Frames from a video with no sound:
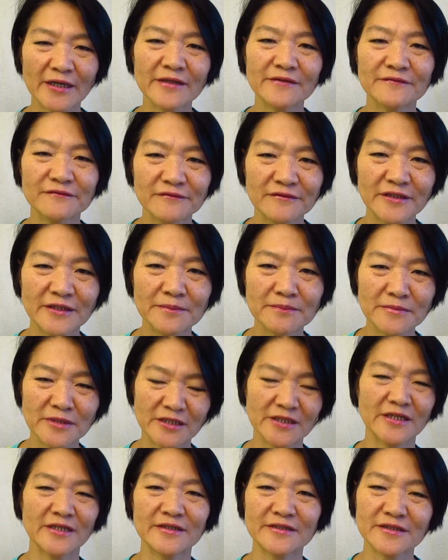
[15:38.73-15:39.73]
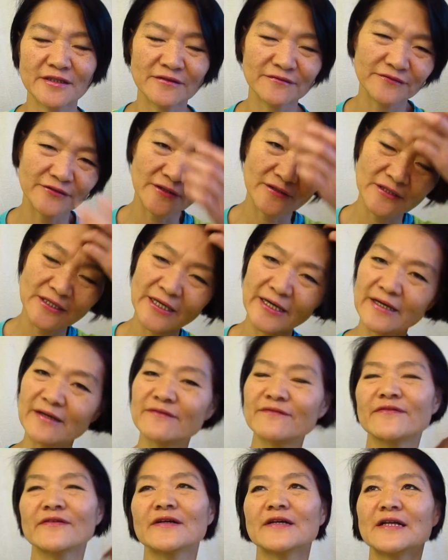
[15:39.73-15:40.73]
every minute of your
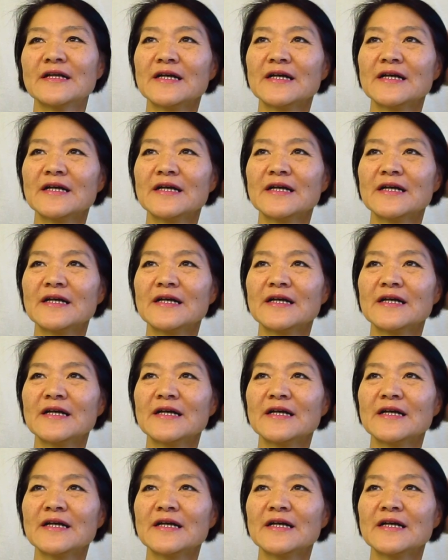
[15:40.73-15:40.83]
life.